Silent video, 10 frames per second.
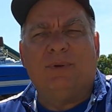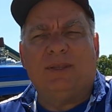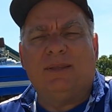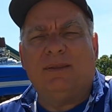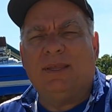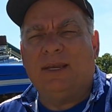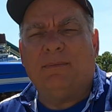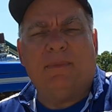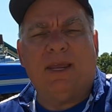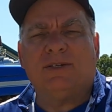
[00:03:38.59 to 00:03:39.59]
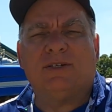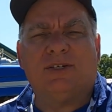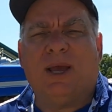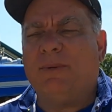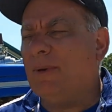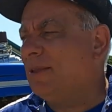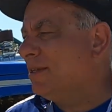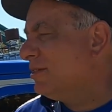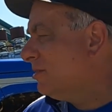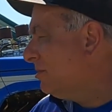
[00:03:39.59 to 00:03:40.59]
But they did an amazing job about
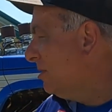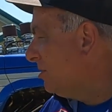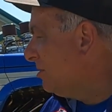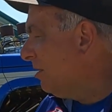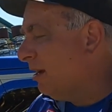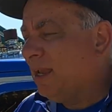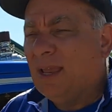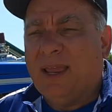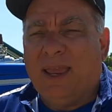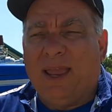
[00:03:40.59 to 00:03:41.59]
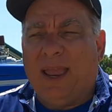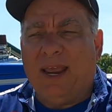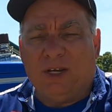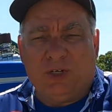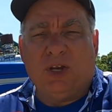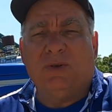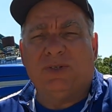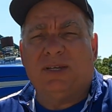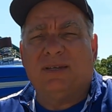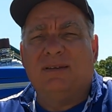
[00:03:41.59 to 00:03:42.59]
this truck, and it
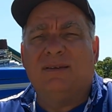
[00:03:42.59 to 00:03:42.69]
shows it.